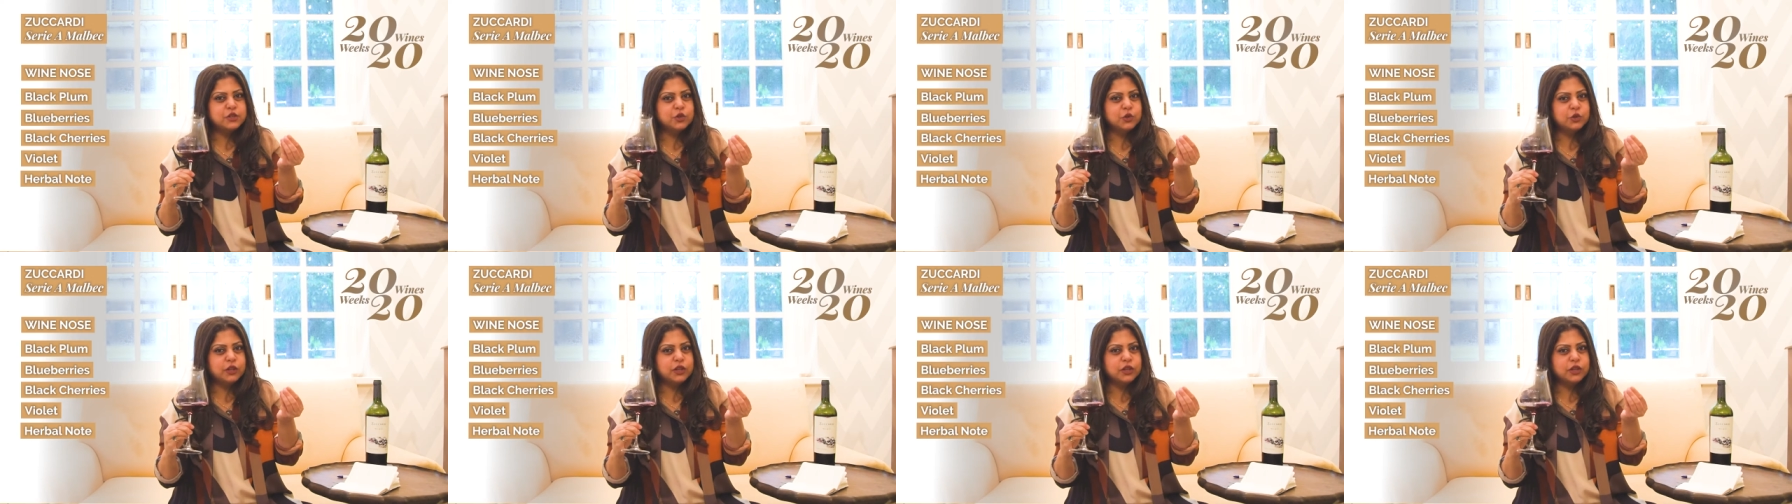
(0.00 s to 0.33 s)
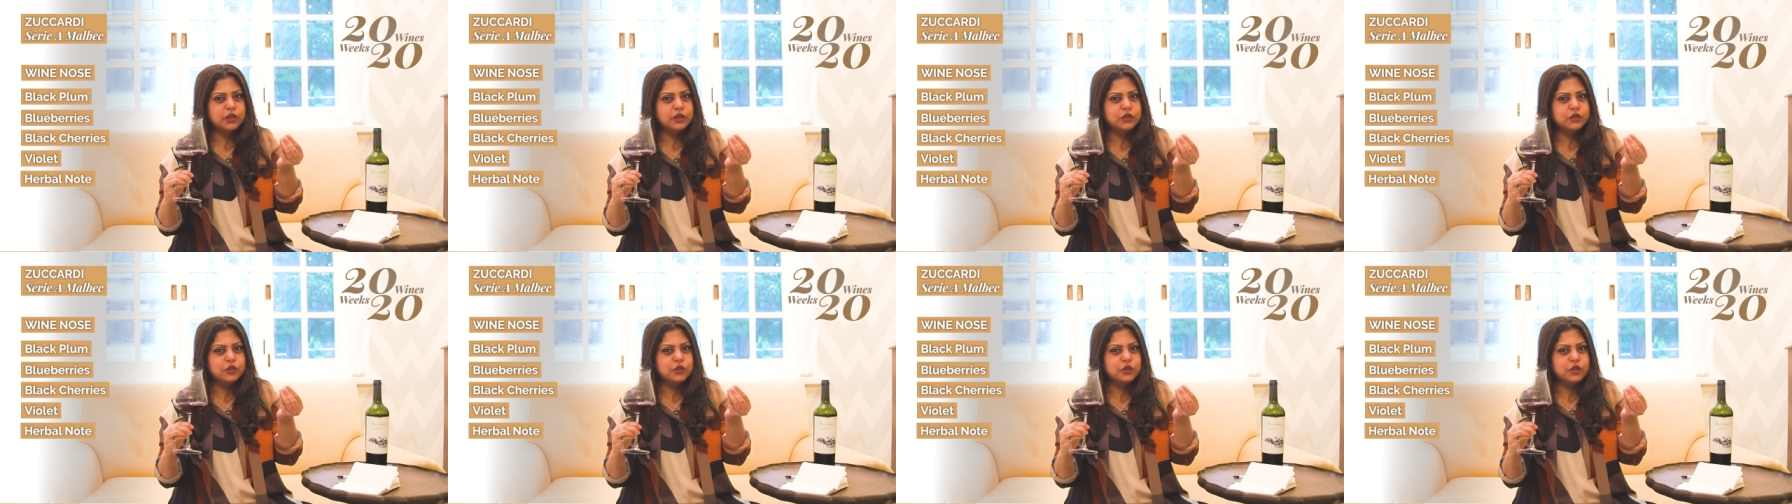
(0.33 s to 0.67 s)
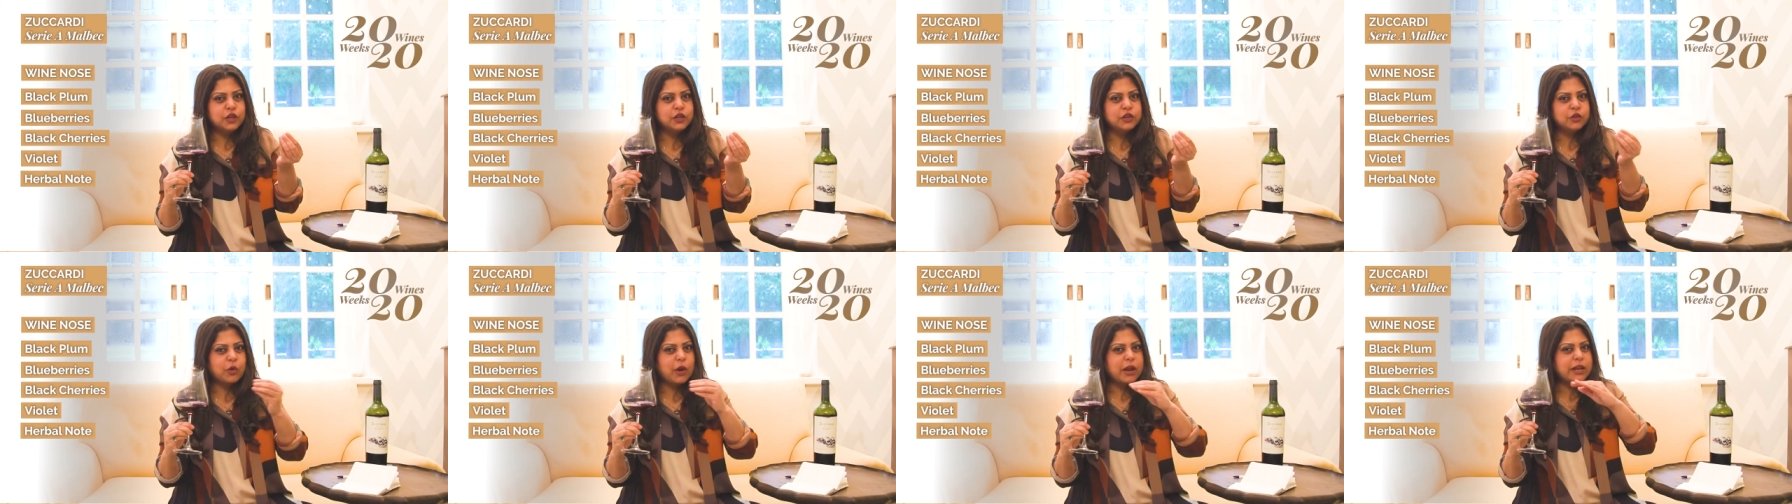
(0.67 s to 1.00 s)
to the
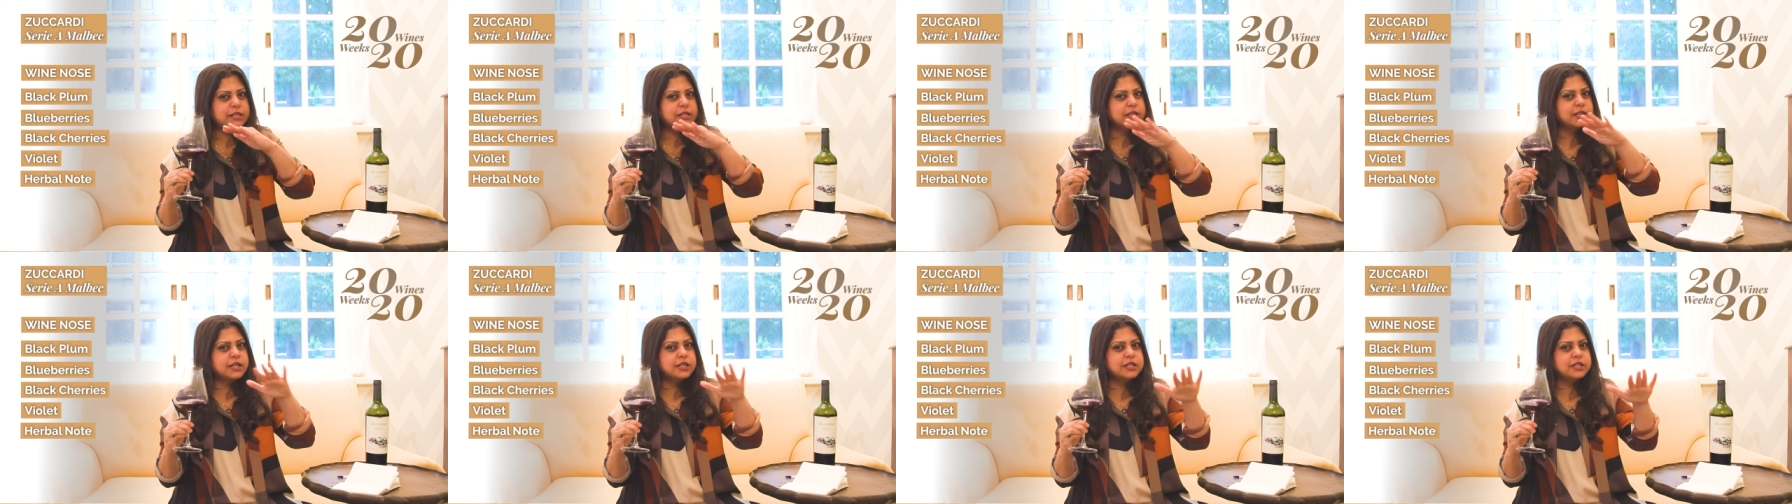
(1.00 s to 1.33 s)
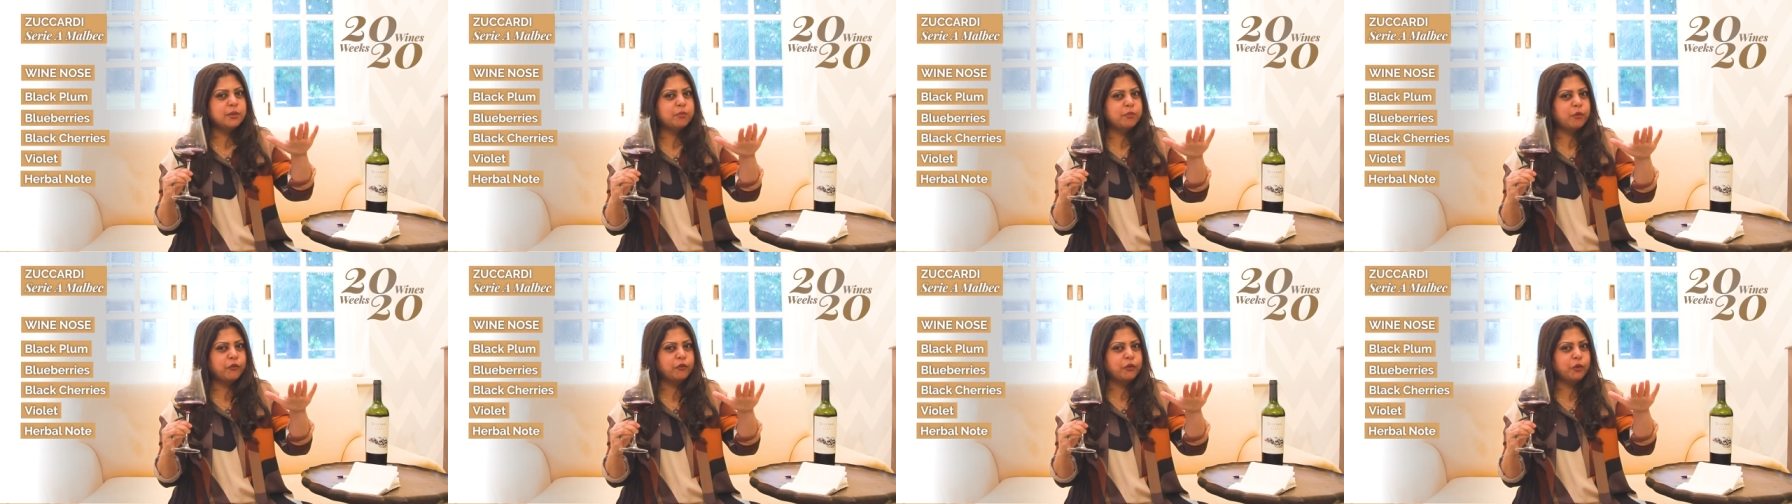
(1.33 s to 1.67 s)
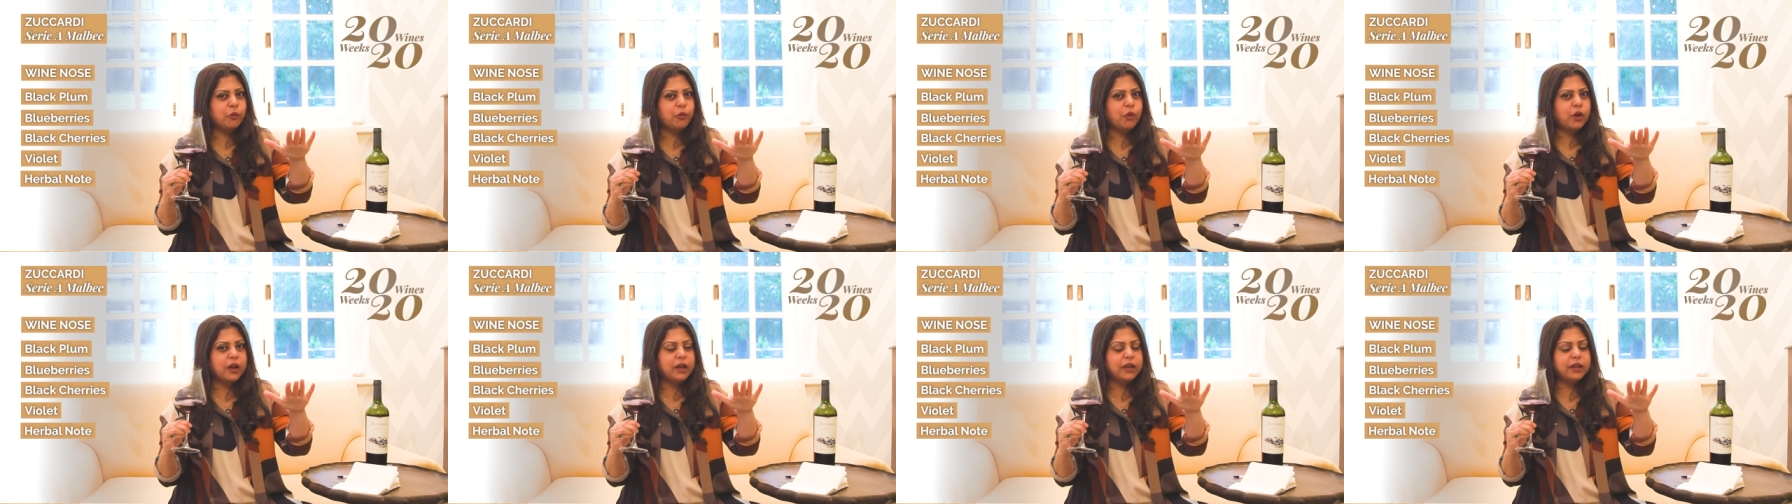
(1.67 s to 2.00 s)
right of the tip of the
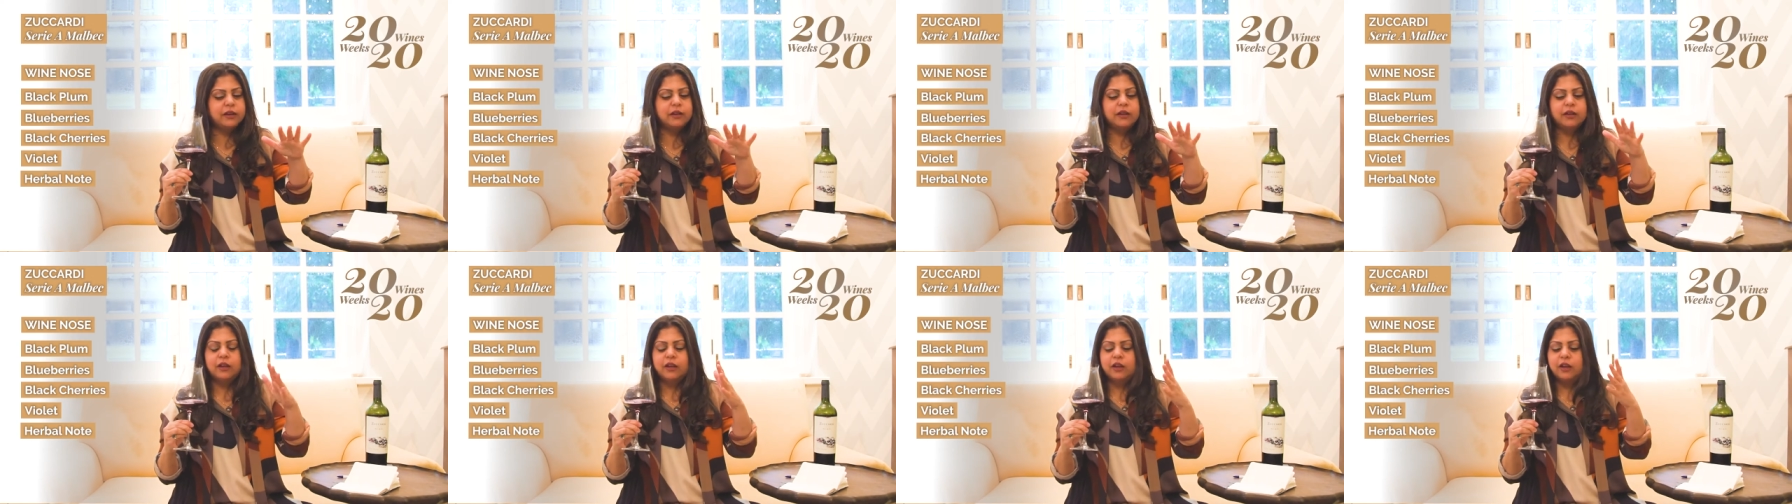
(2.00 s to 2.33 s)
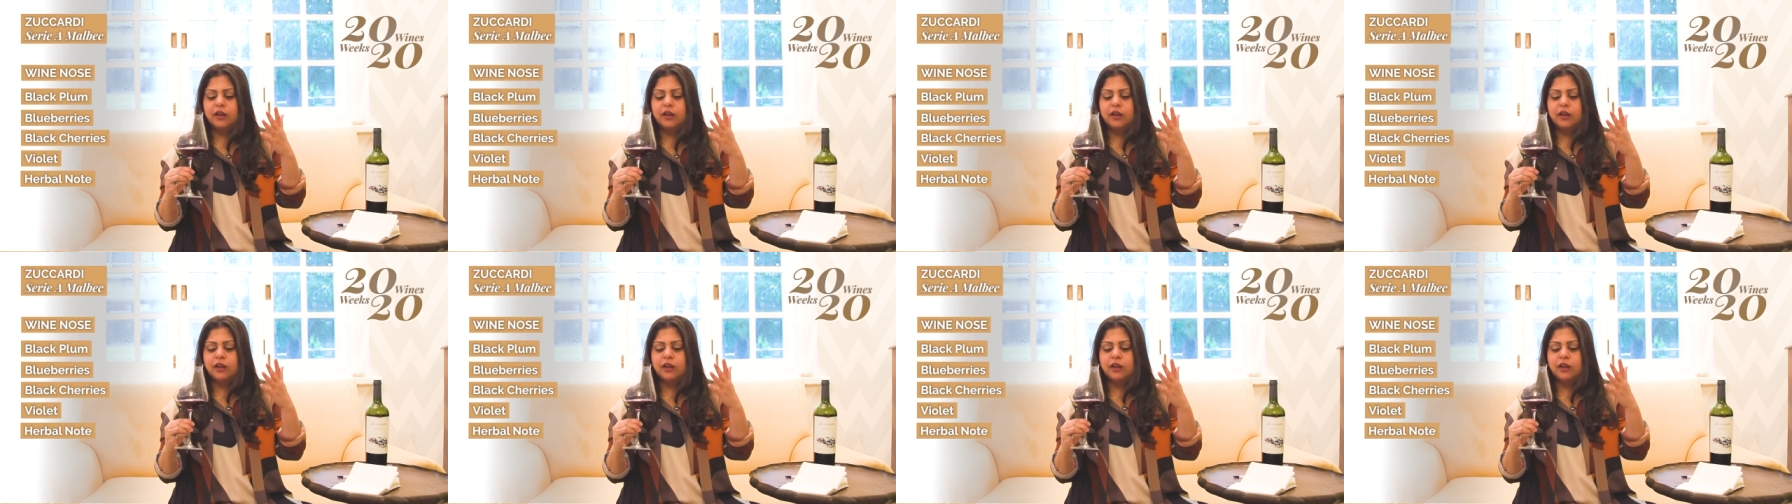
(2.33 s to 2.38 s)
wine,